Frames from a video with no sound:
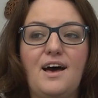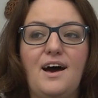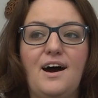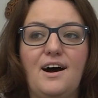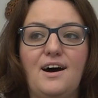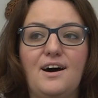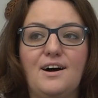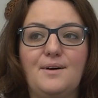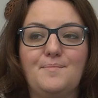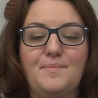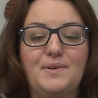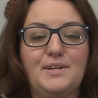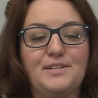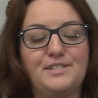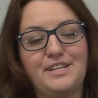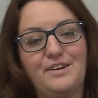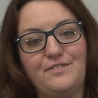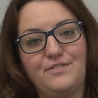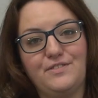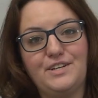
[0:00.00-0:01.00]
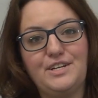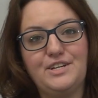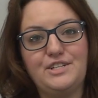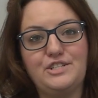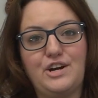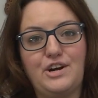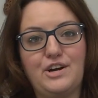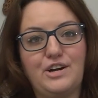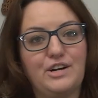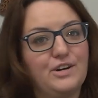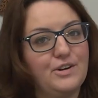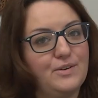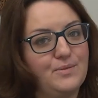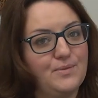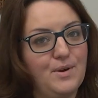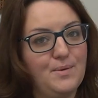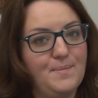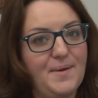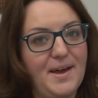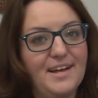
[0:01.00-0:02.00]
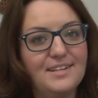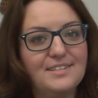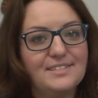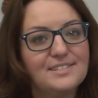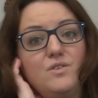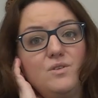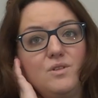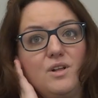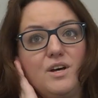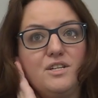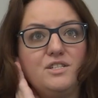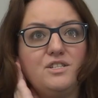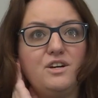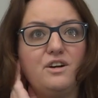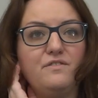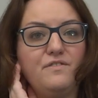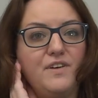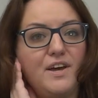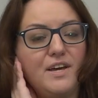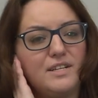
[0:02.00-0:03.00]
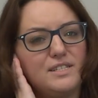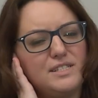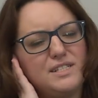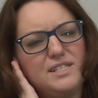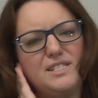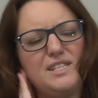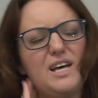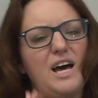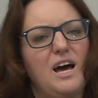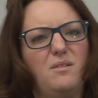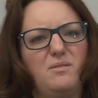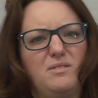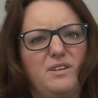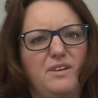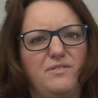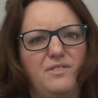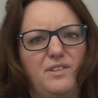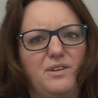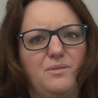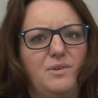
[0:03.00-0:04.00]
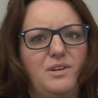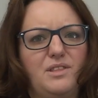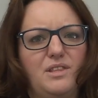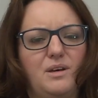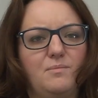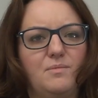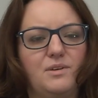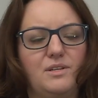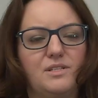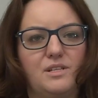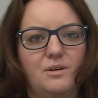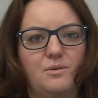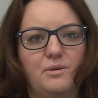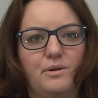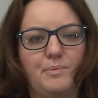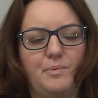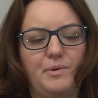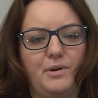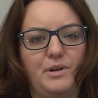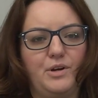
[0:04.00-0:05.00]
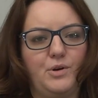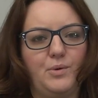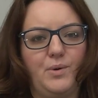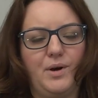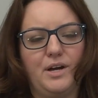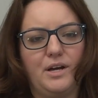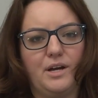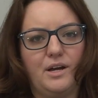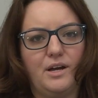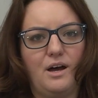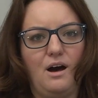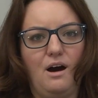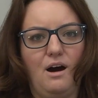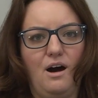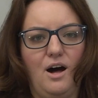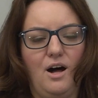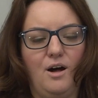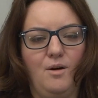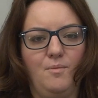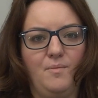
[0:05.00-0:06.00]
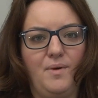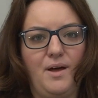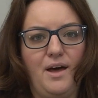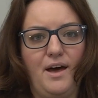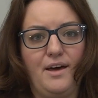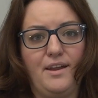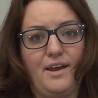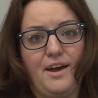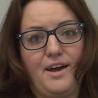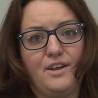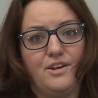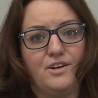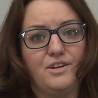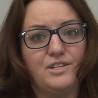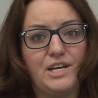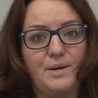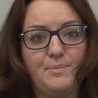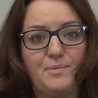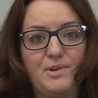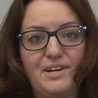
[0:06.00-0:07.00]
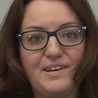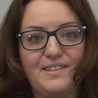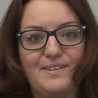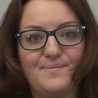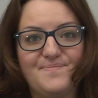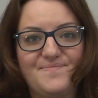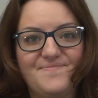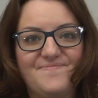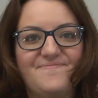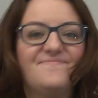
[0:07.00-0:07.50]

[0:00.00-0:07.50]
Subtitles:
But it's definitely a dark romance. If you like dark fantasies, I would definitely read them because they were pretty quick, and I had a good time reading them.